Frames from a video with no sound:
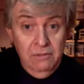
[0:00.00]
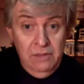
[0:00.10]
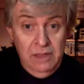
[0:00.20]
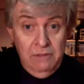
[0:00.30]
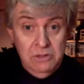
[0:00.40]

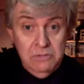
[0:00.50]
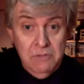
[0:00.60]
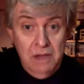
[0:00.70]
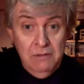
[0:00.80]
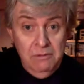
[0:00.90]
there was a
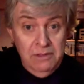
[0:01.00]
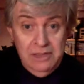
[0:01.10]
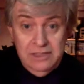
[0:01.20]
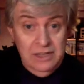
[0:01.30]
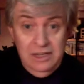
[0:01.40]
moment where
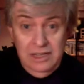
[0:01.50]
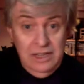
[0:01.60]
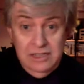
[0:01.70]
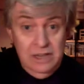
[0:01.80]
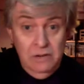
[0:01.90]
they said,
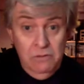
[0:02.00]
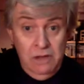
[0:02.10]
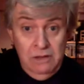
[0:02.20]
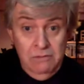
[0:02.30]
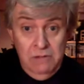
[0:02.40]
there's no
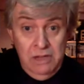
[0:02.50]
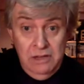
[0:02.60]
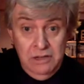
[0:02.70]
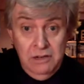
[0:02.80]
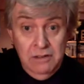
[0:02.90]
way we
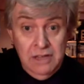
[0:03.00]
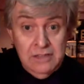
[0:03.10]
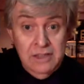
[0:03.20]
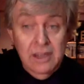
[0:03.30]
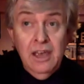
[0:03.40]
can do
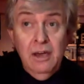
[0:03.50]
this.